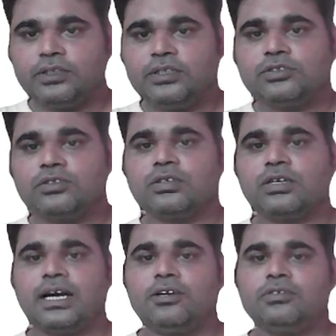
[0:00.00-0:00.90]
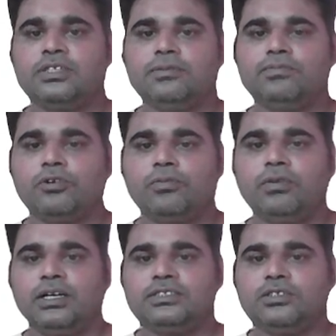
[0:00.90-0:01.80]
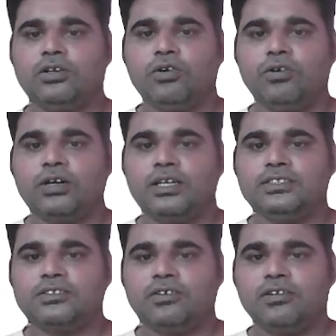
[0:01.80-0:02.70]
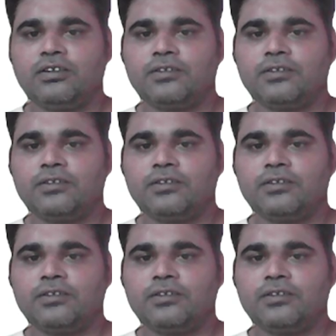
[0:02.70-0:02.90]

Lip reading: So the carotene provides the orange color,